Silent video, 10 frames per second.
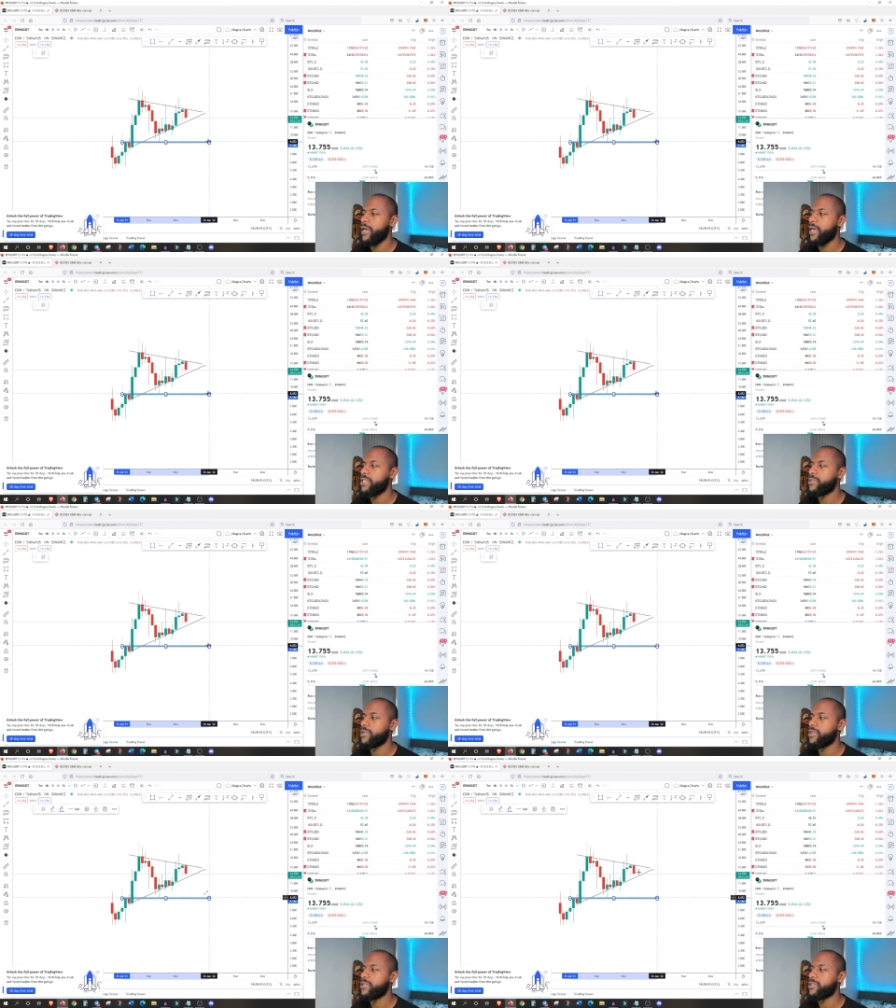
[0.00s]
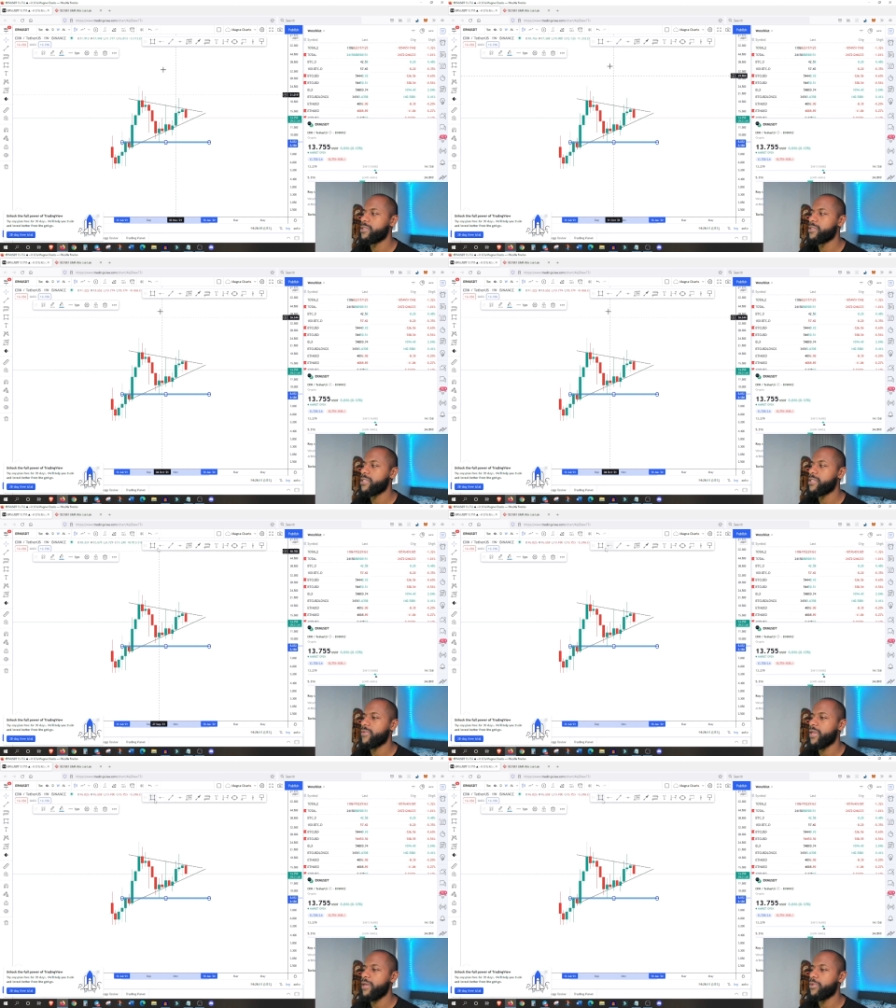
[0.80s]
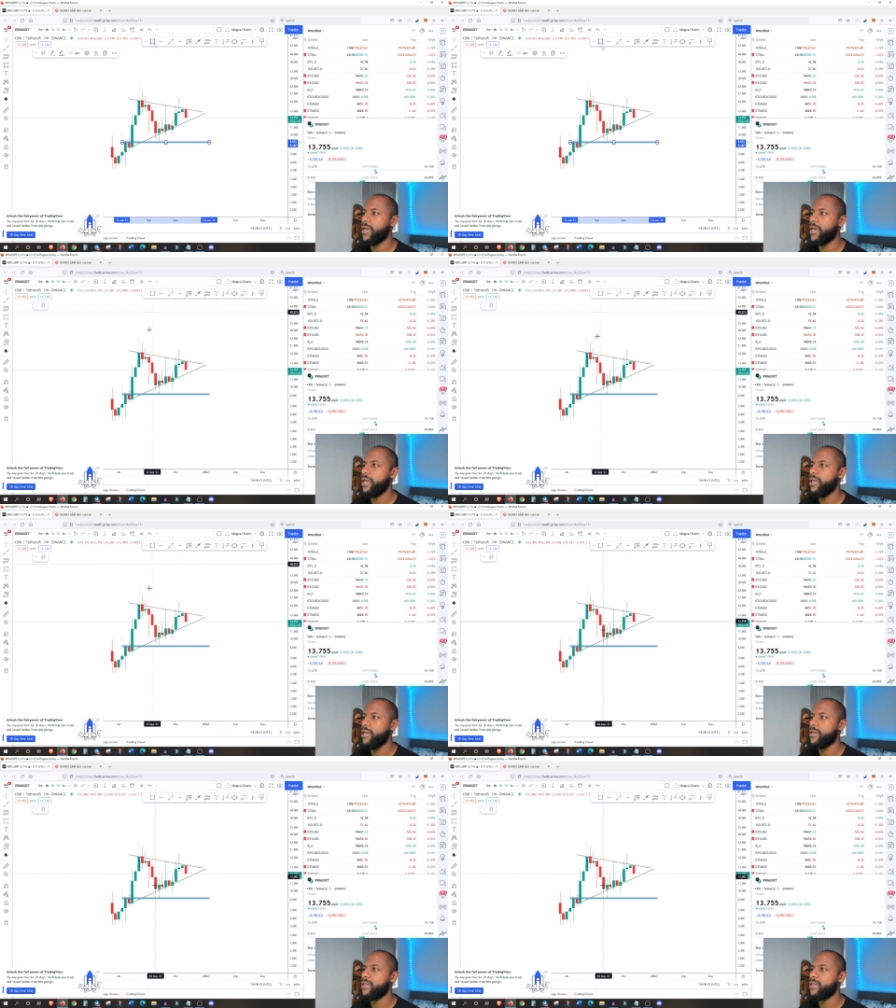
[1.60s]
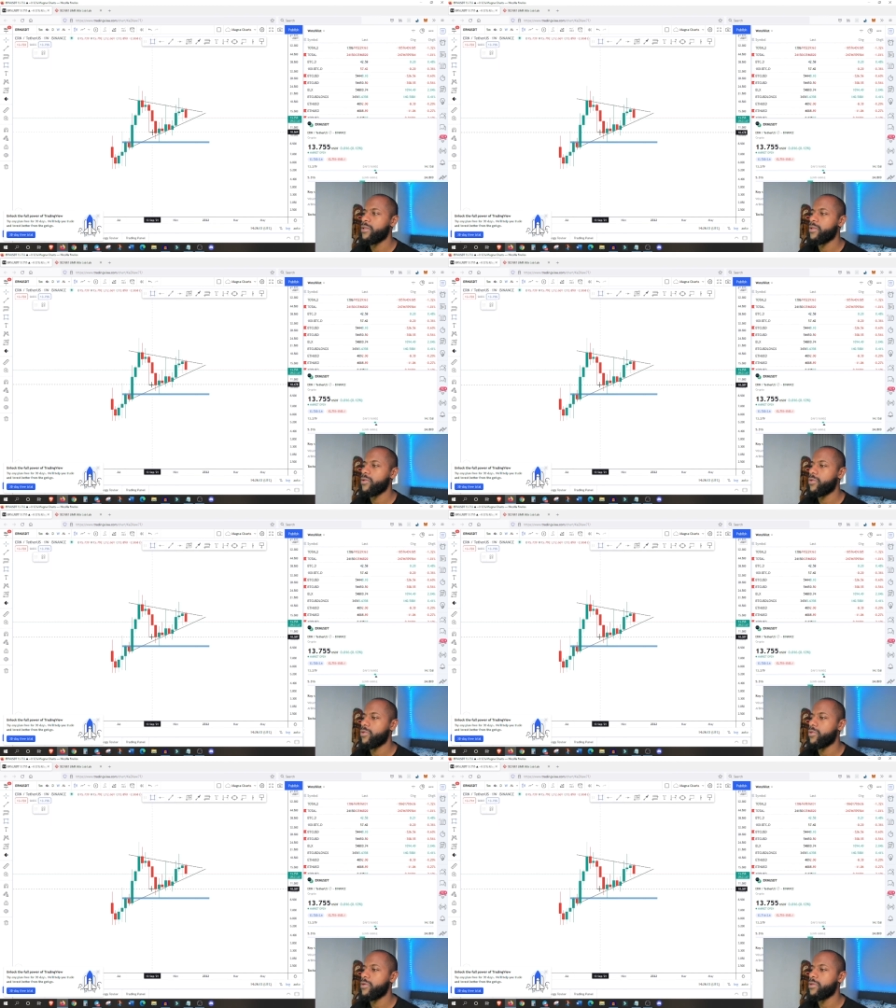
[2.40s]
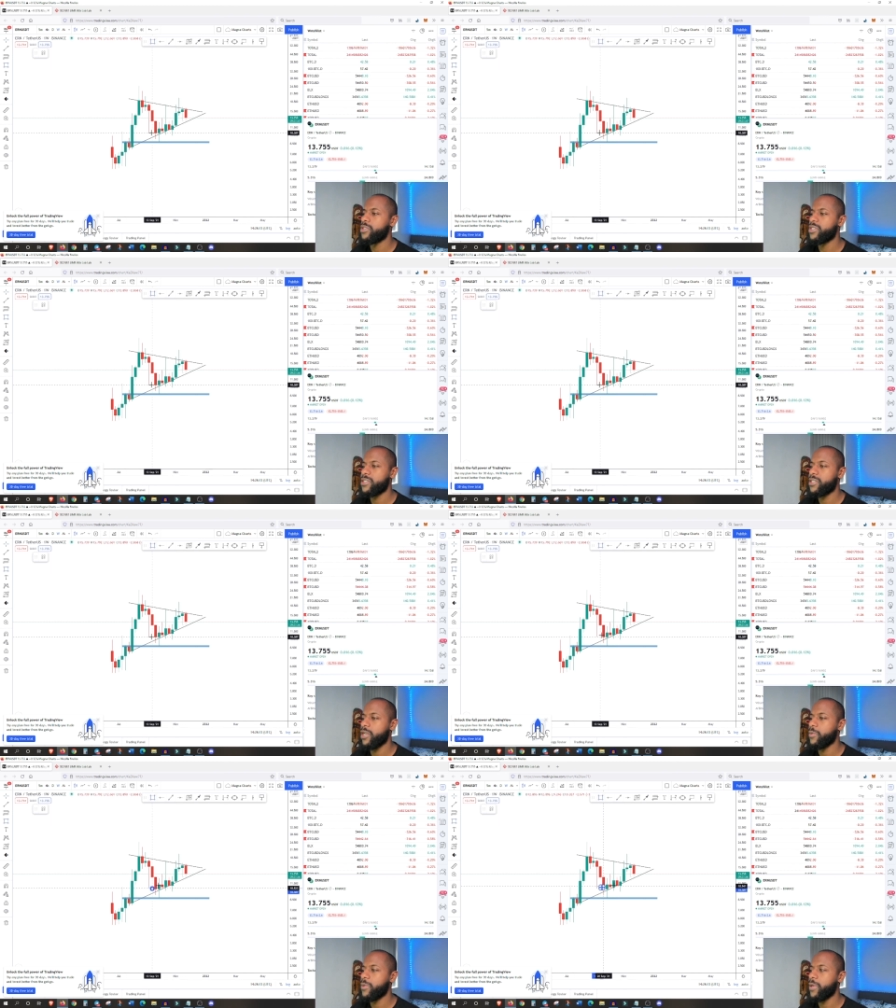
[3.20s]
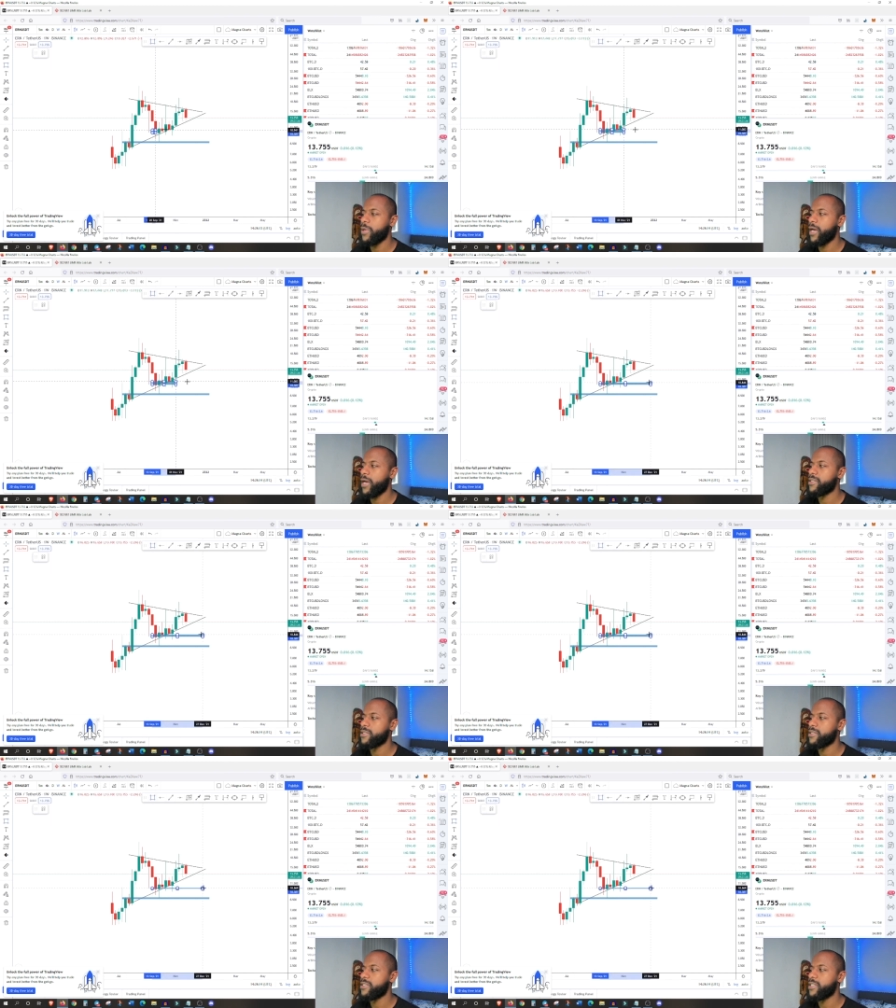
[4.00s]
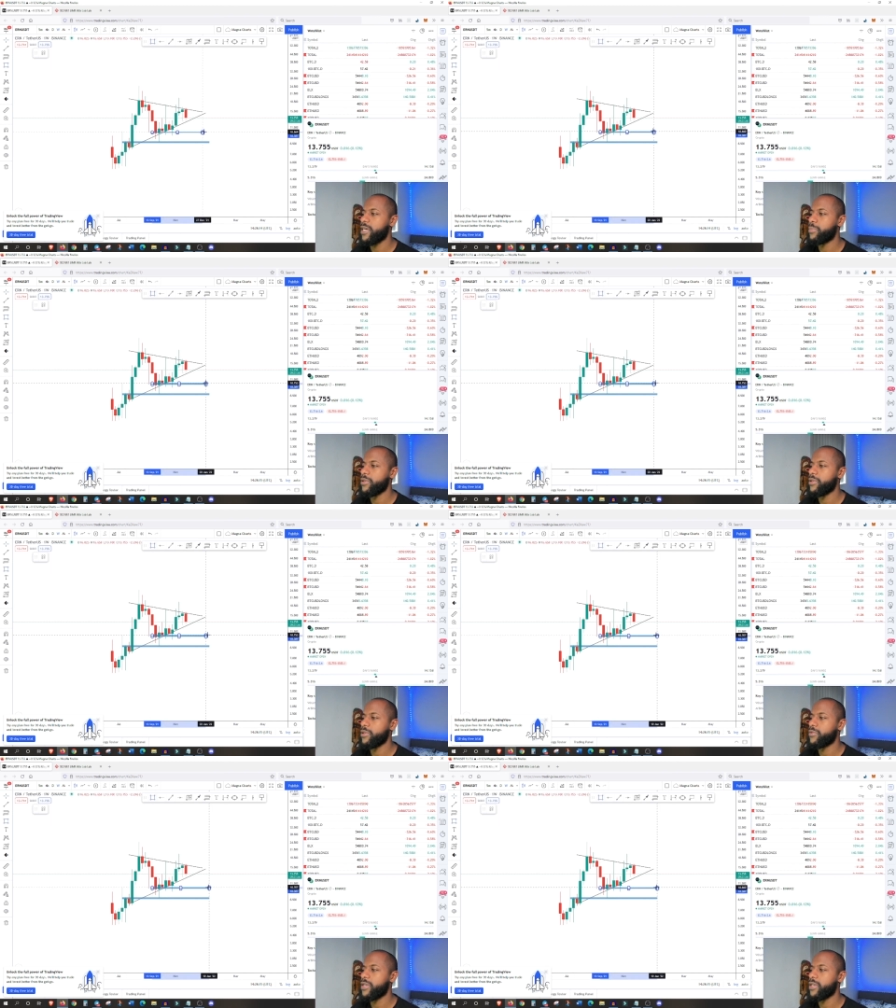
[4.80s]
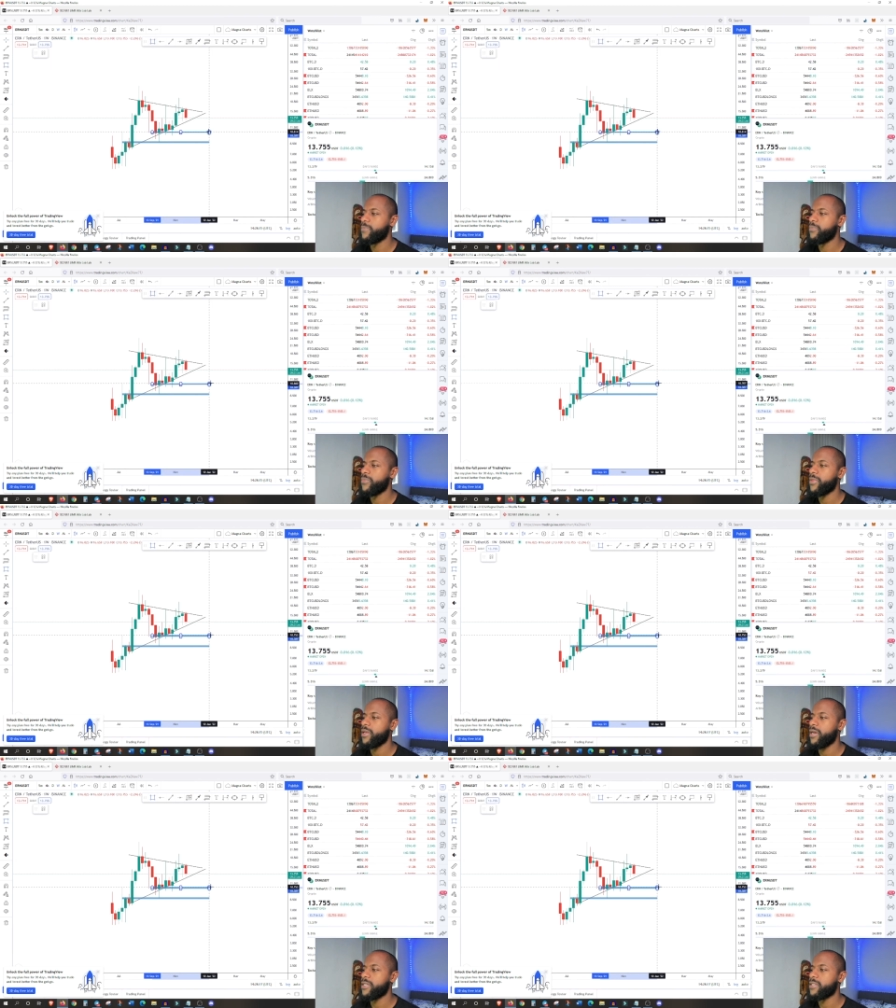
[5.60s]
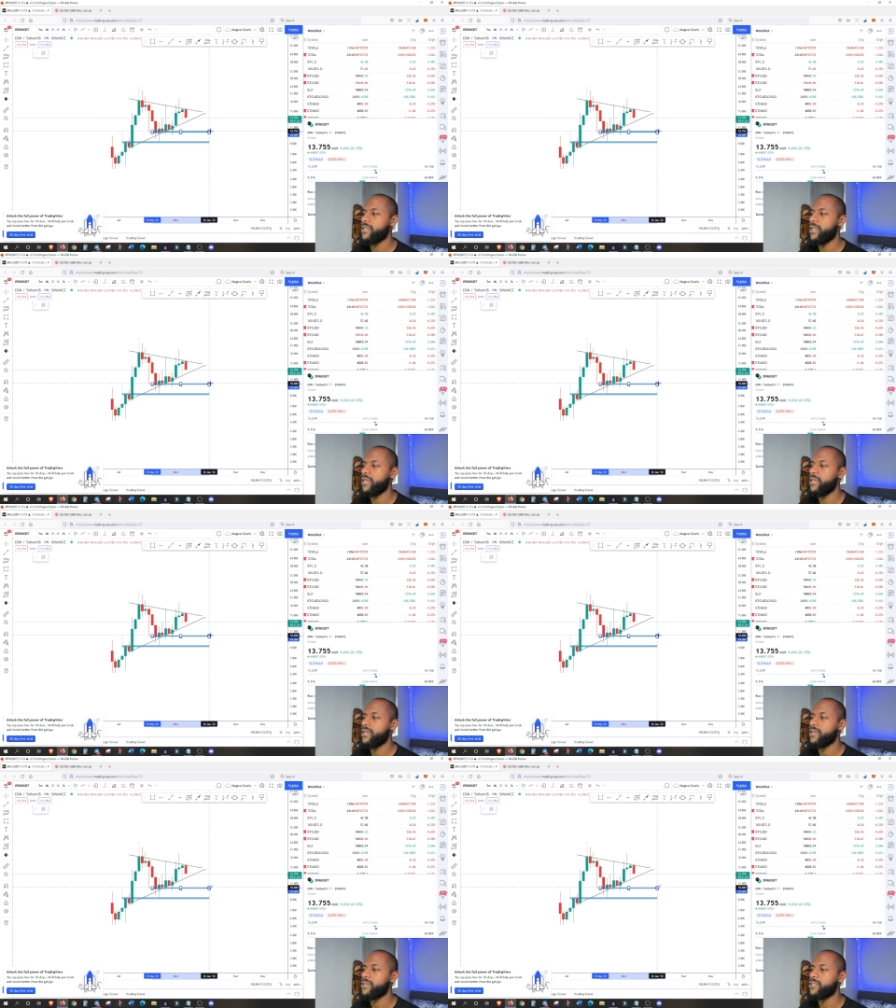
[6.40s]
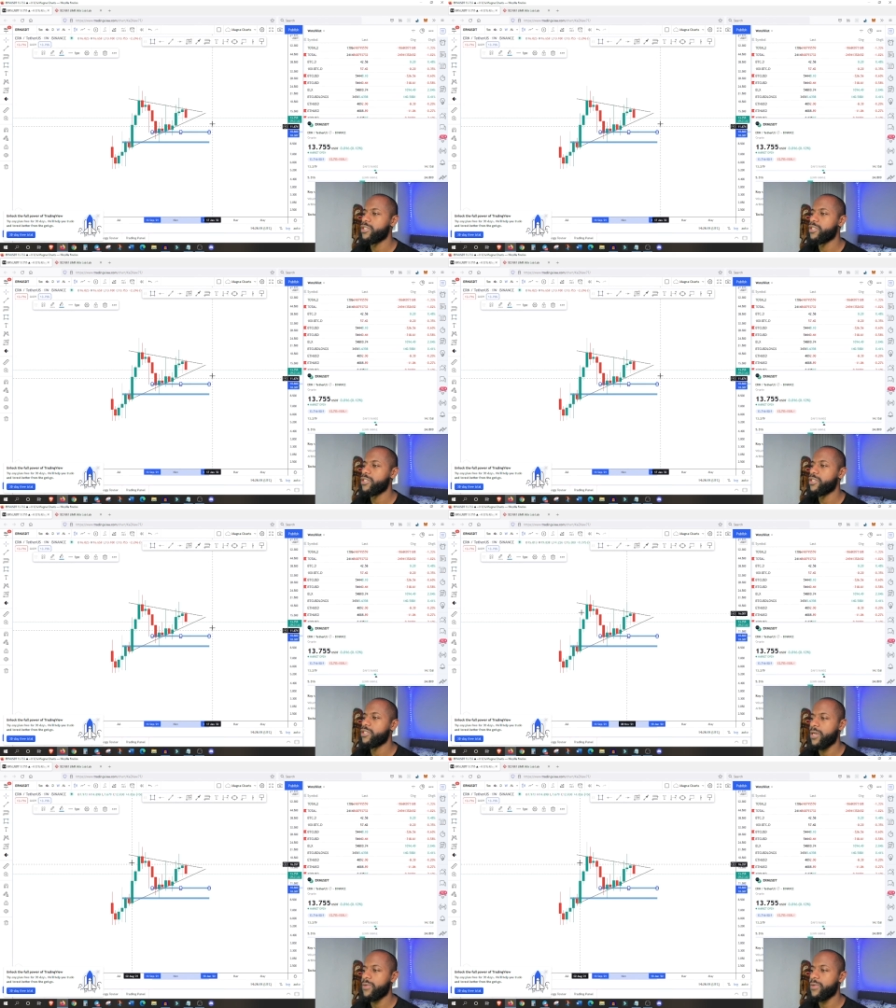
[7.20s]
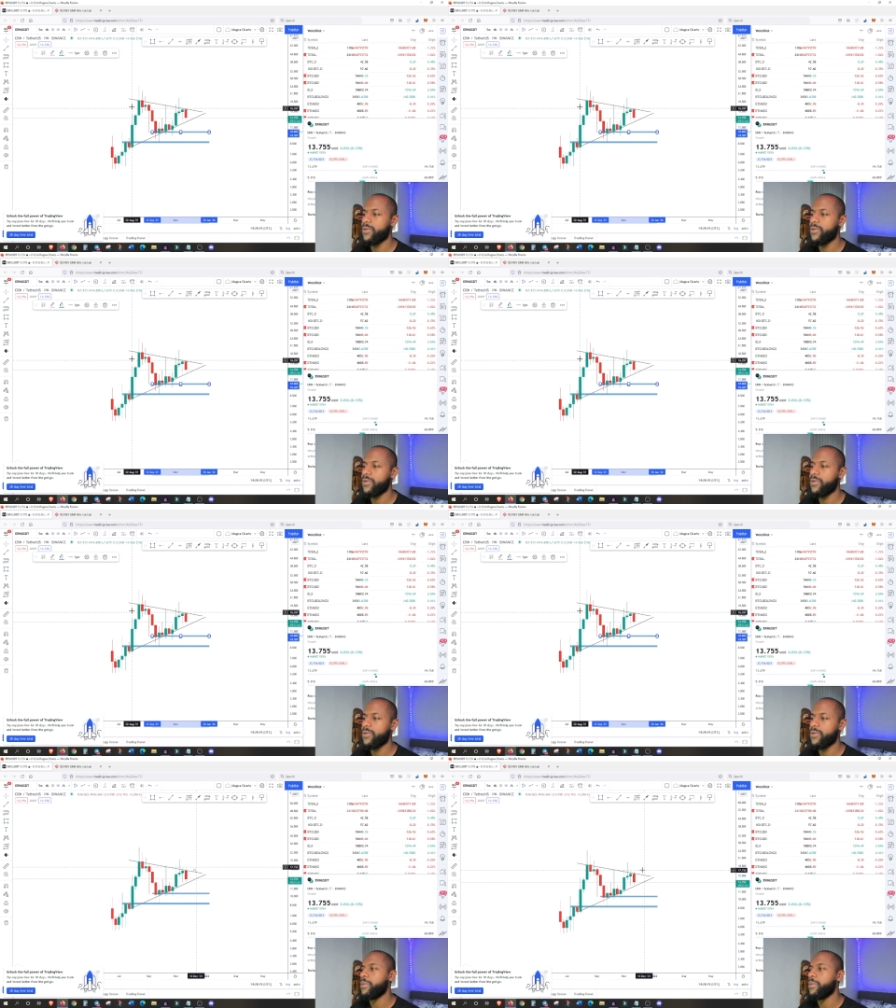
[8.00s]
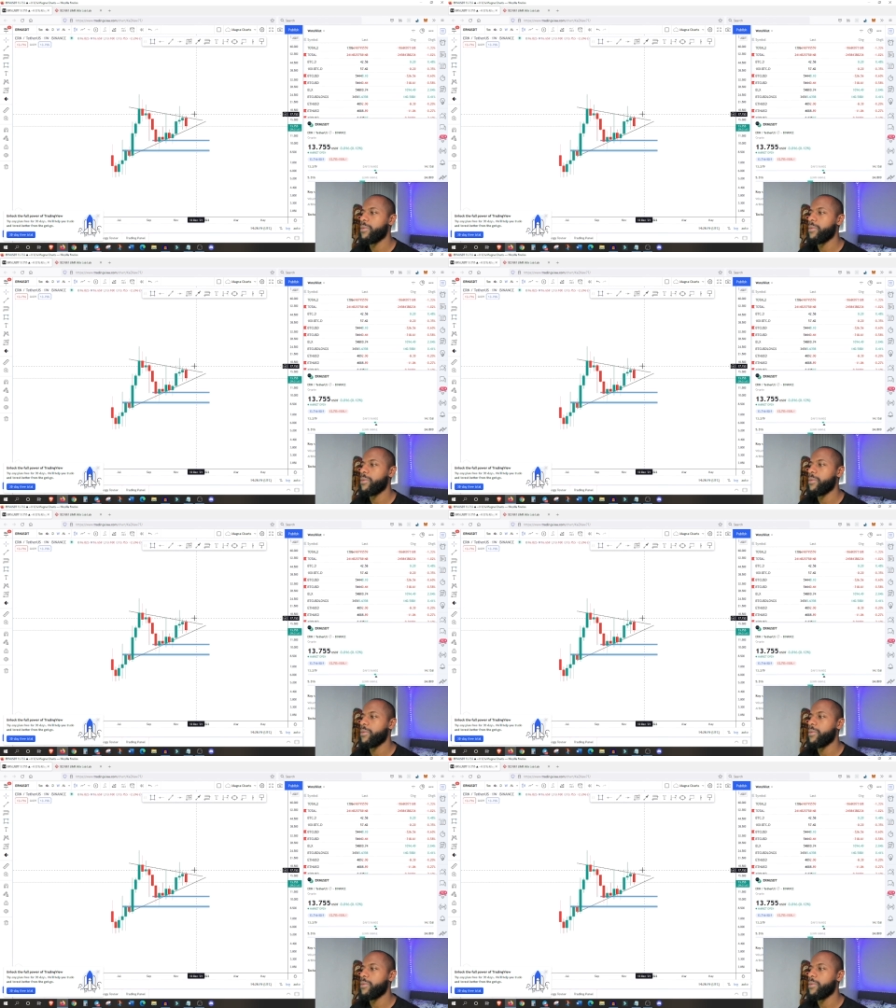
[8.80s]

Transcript: 8.7, 8.8, or just as low as 10.3 as the support level. But if